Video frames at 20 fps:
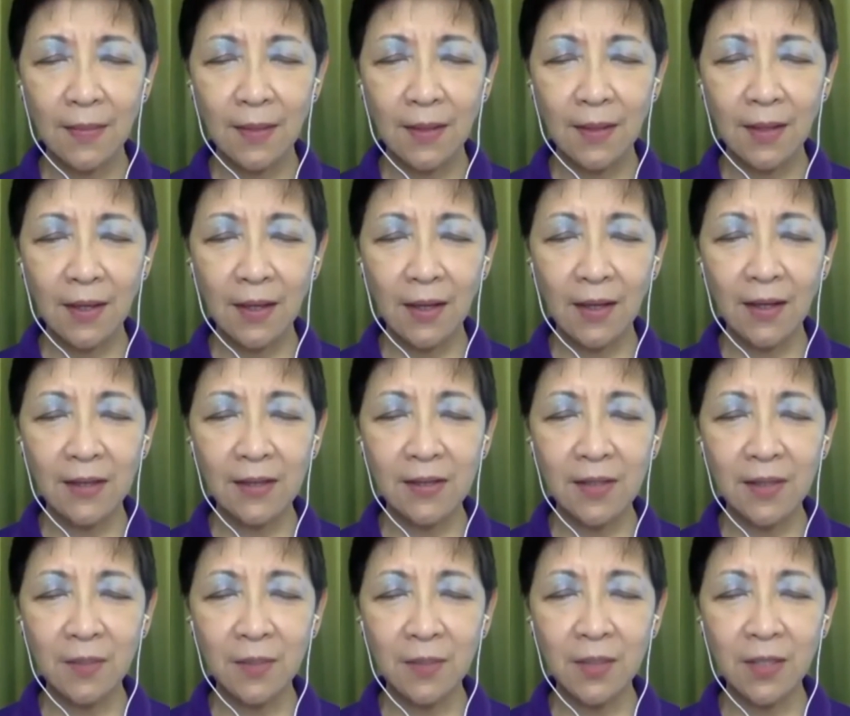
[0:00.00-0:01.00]
And
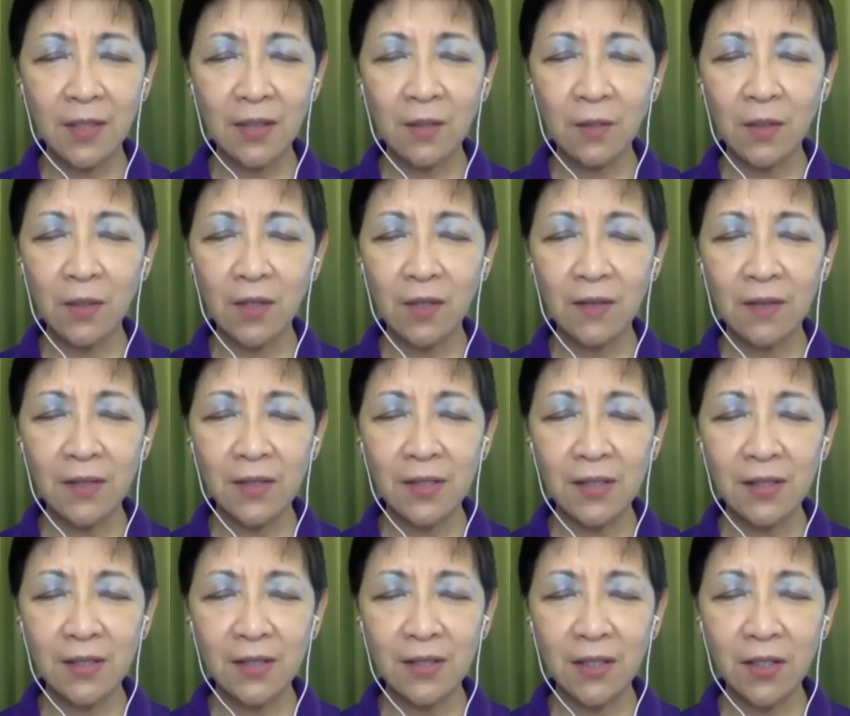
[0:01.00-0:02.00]
accepting whatever
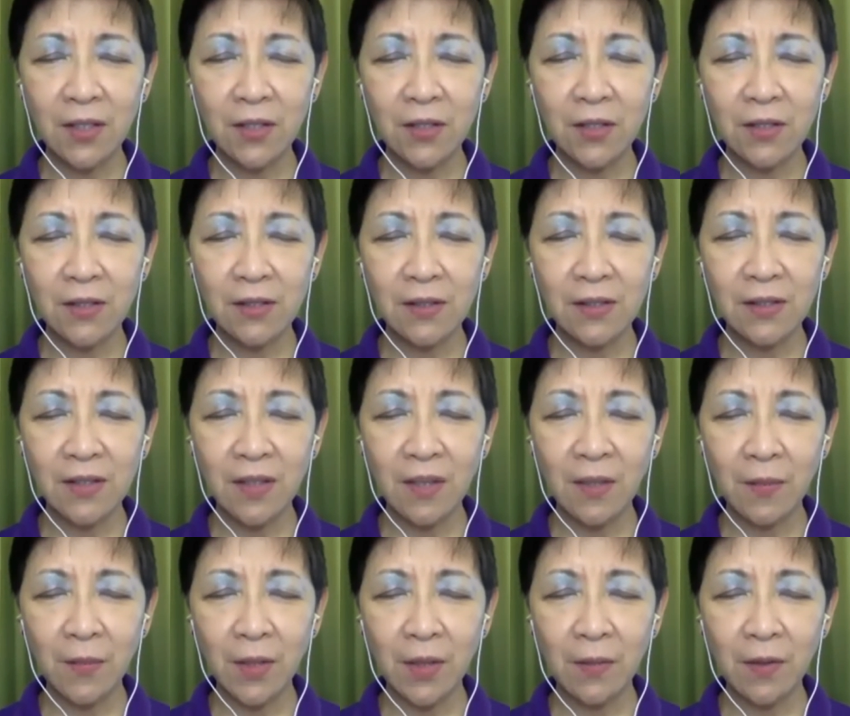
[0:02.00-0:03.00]
sensations that
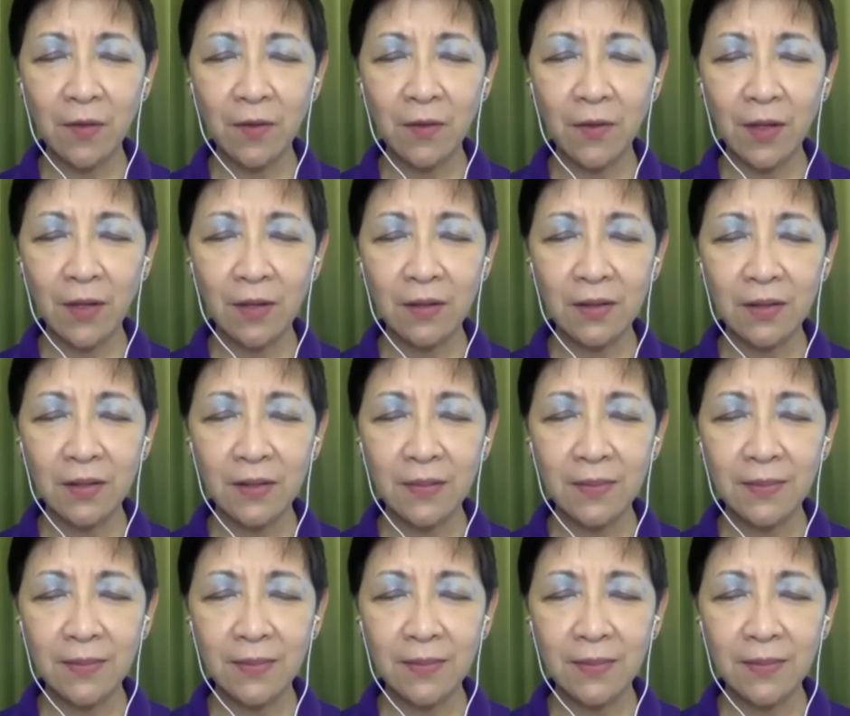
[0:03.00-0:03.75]
may be felt,